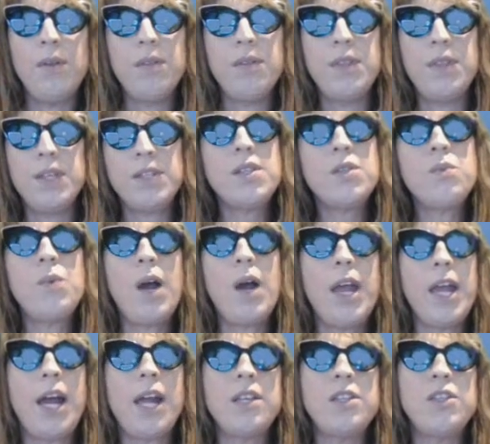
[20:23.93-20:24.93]
this is
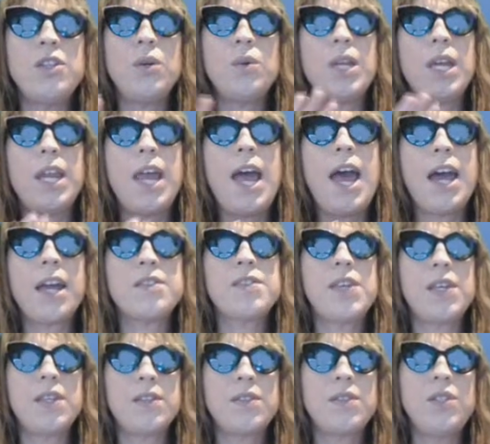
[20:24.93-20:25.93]
why I don't get
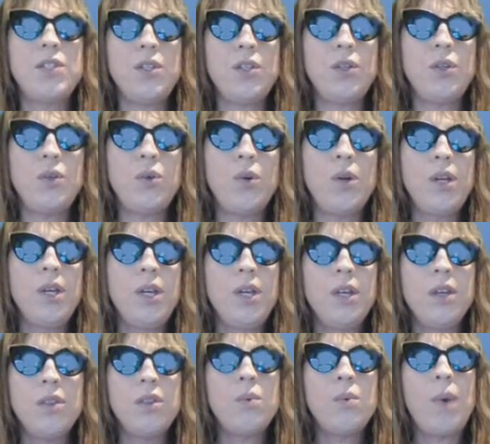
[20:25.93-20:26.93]
access to
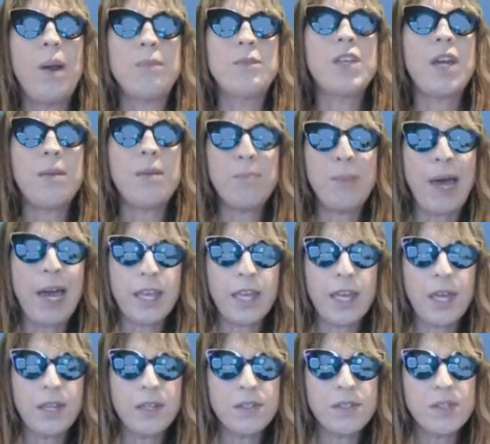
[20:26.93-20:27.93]
the website
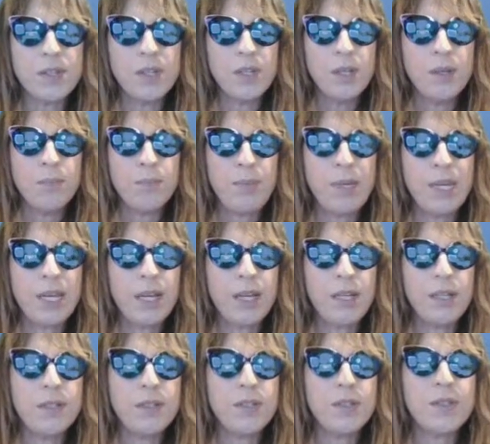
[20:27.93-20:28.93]
backend,
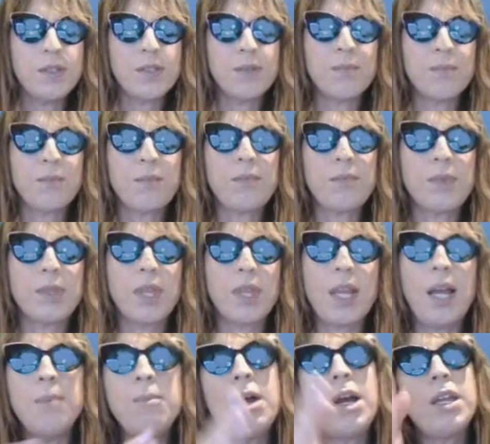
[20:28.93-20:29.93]
because
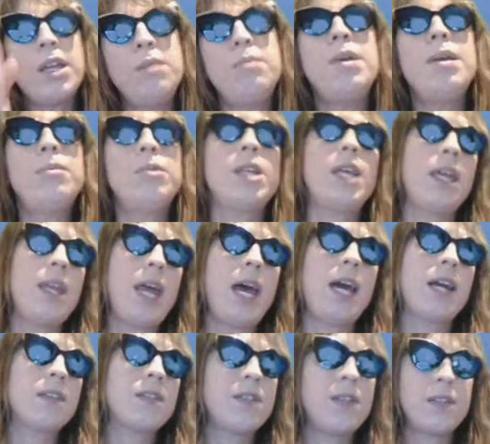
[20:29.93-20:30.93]
I'm not going to be able to get
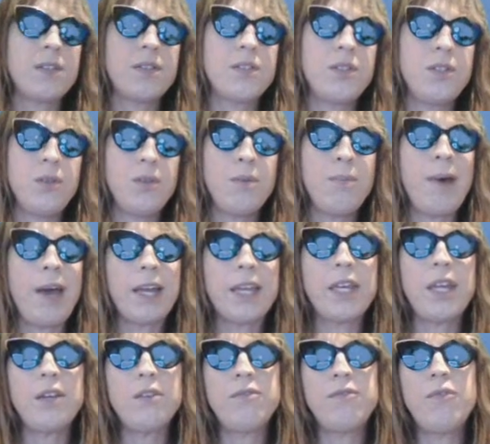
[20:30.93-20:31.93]
access to the
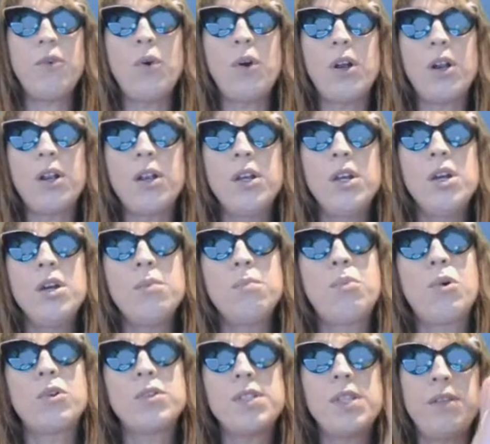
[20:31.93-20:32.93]
backend for
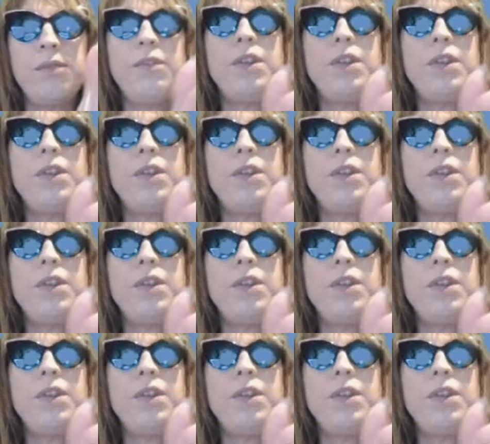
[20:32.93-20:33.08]
porcelain